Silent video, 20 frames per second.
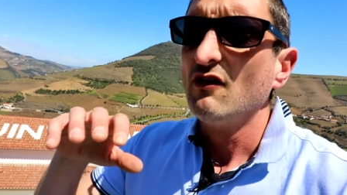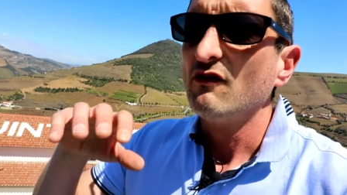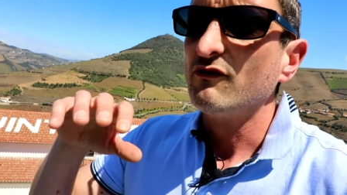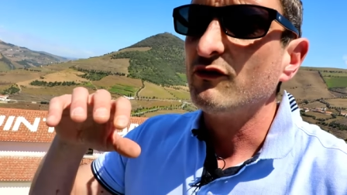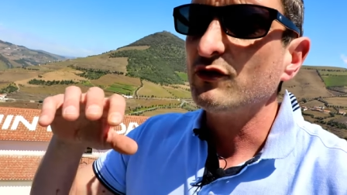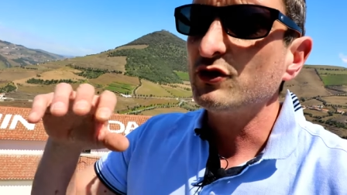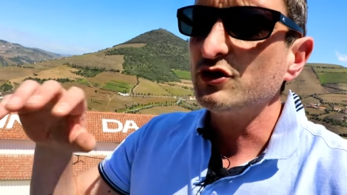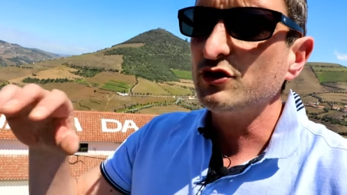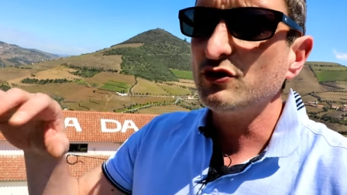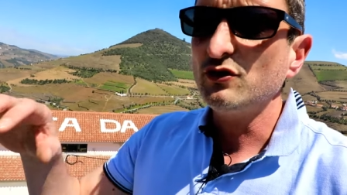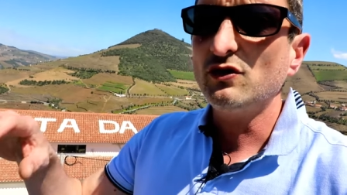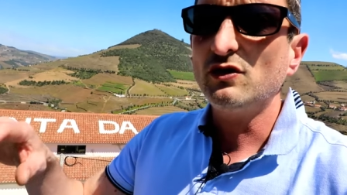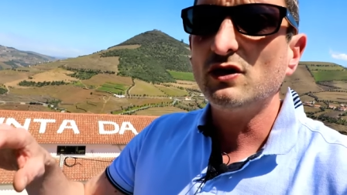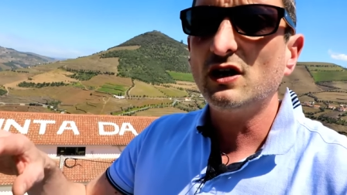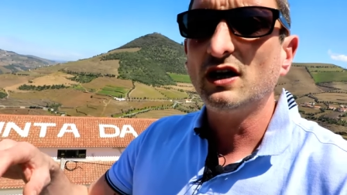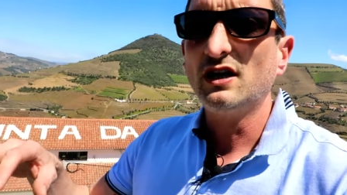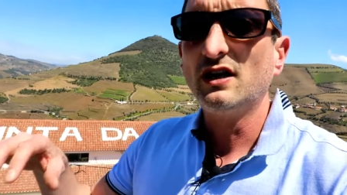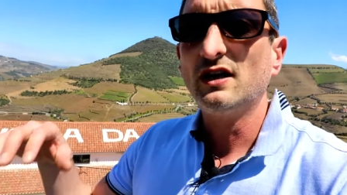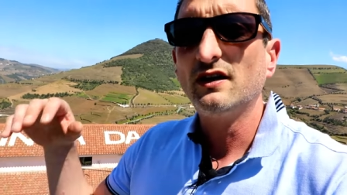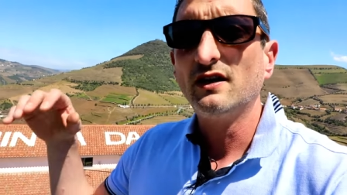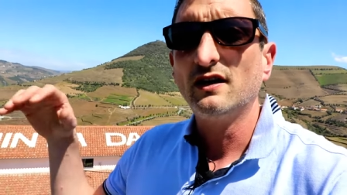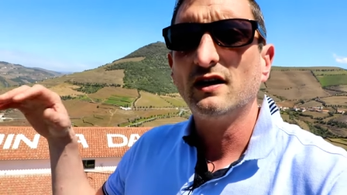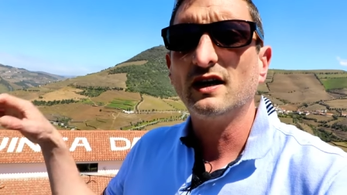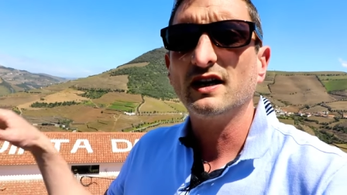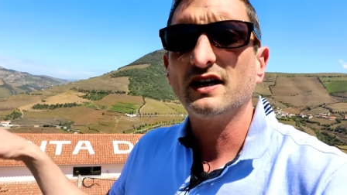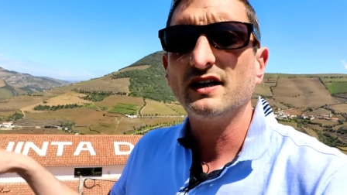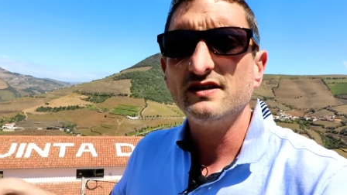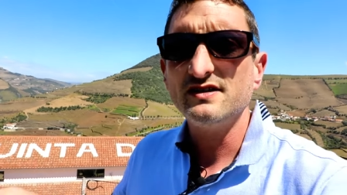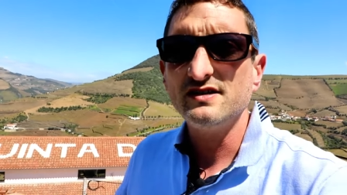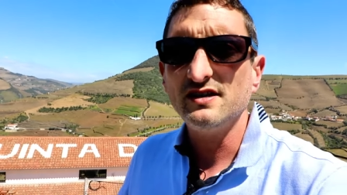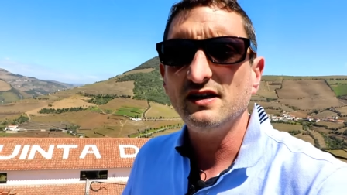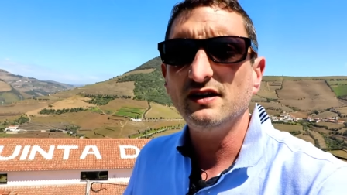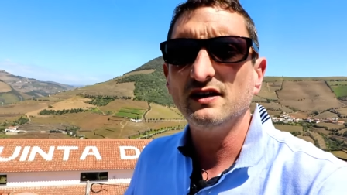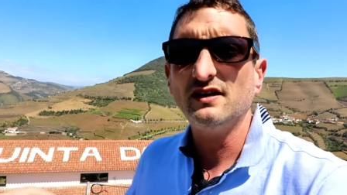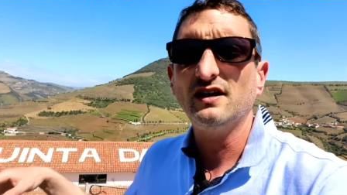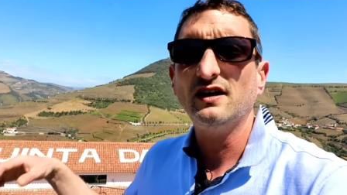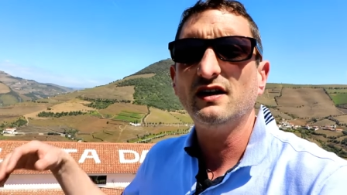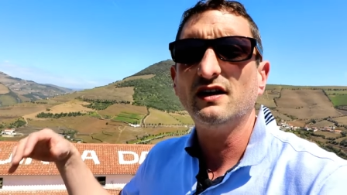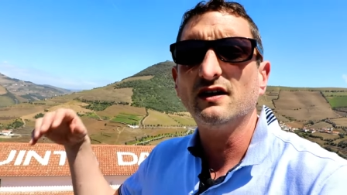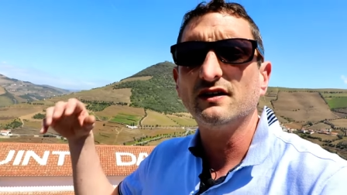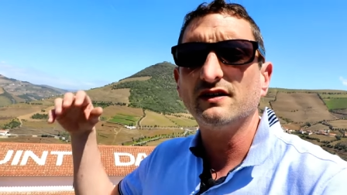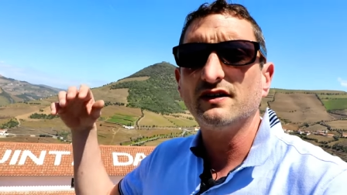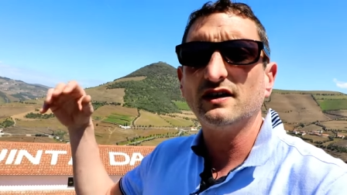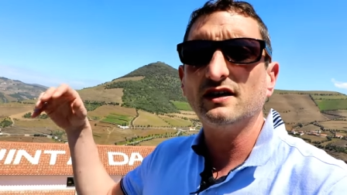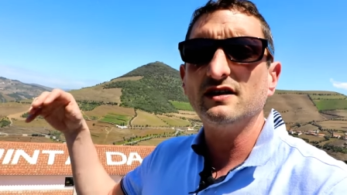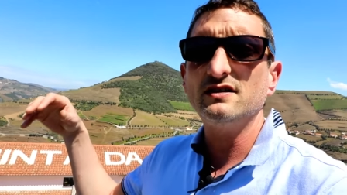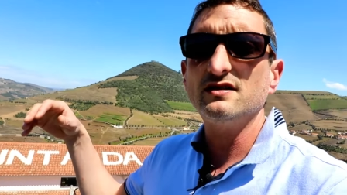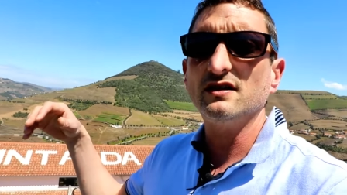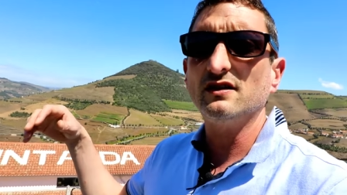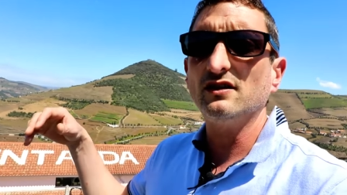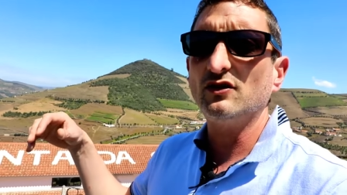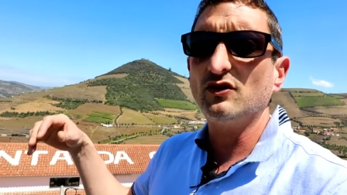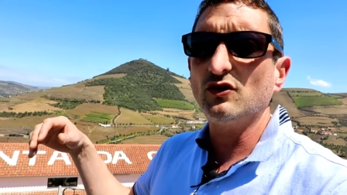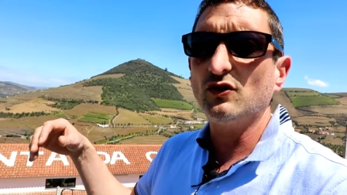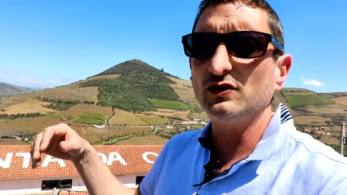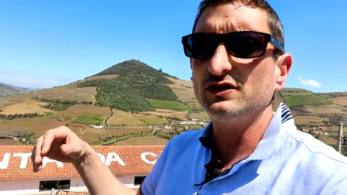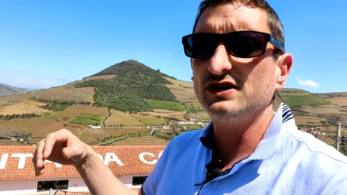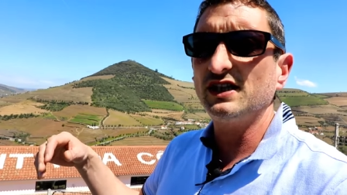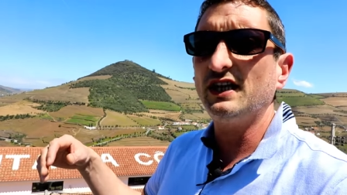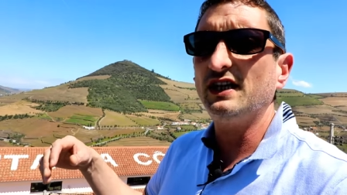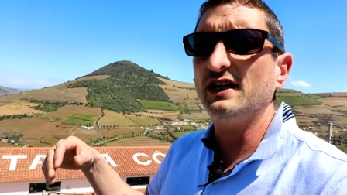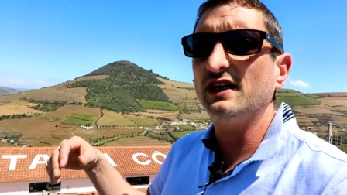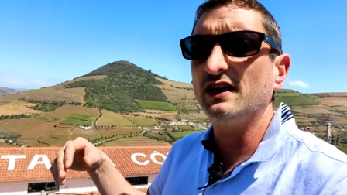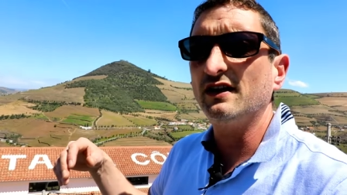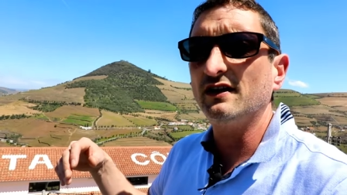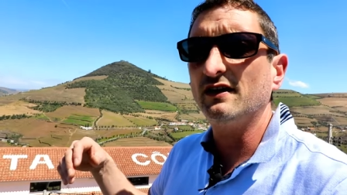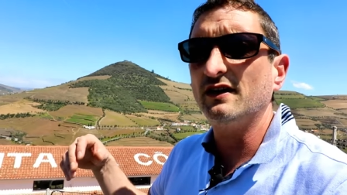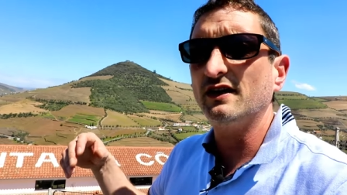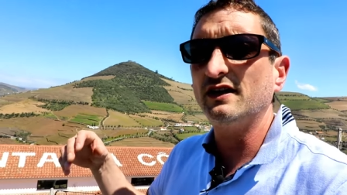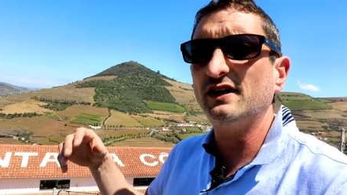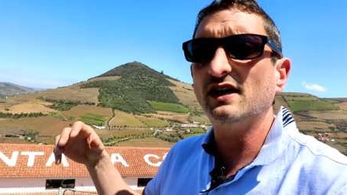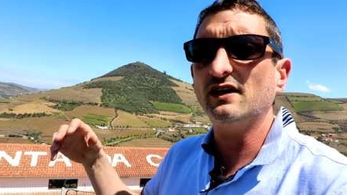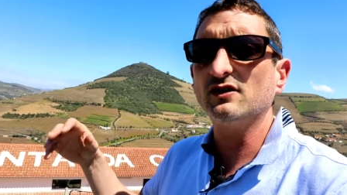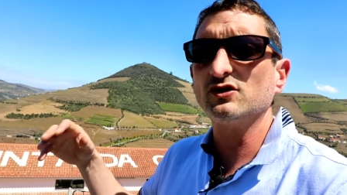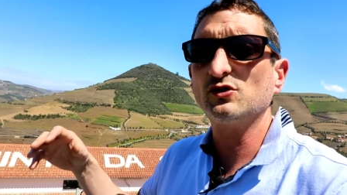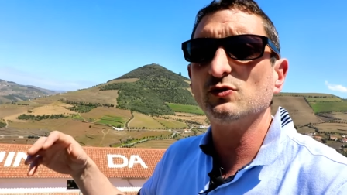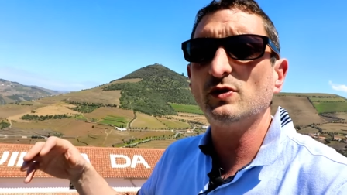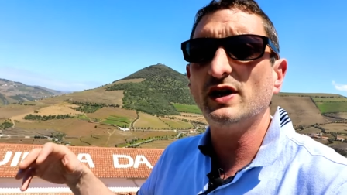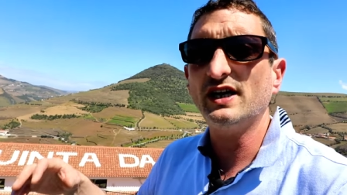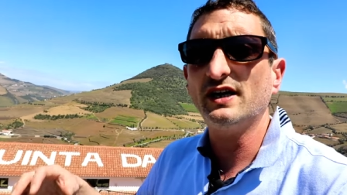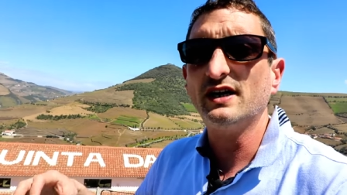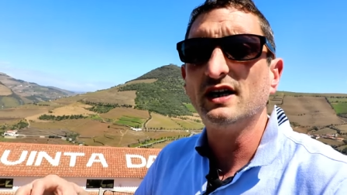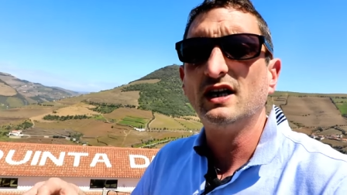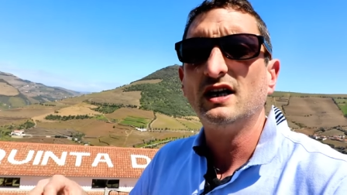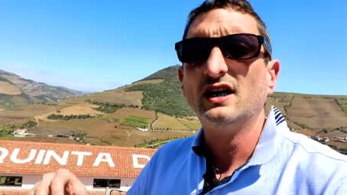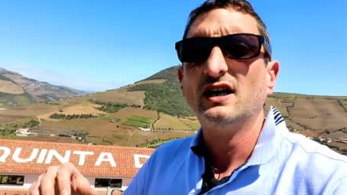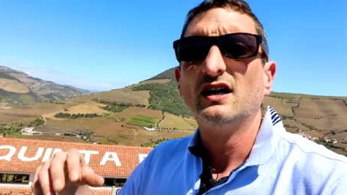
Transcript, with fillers: For sure, uh, I can see it here at the Quinta da Corte uh, and elsewhere.